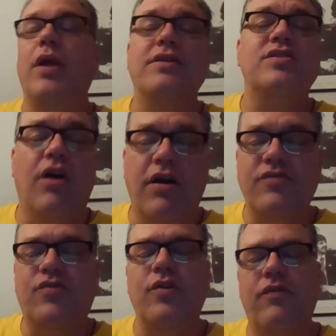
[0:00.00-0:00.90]
His
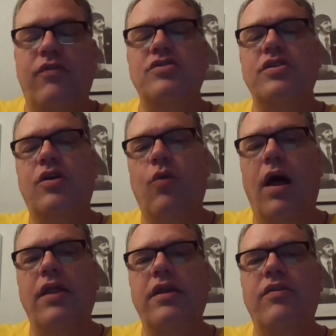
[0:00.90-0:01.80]
calls for universal
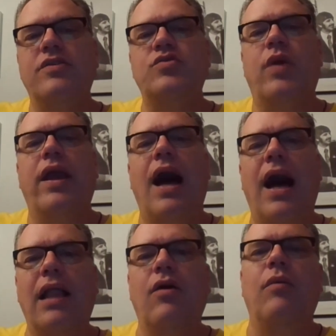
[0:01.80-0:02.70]
equality thus rang
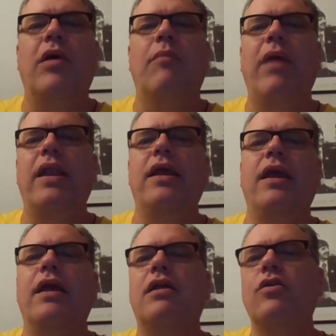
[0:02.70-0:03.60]
hollow among
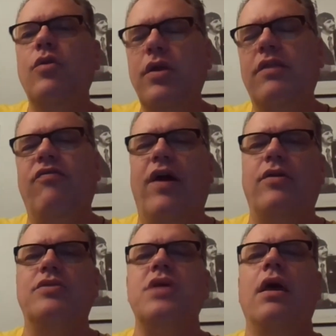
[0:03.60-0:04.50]
many, including the
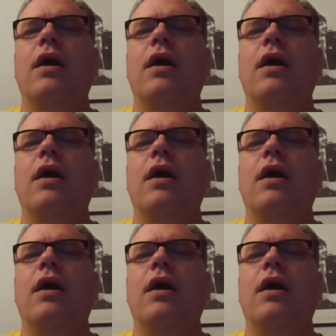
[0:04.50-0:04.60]
founders.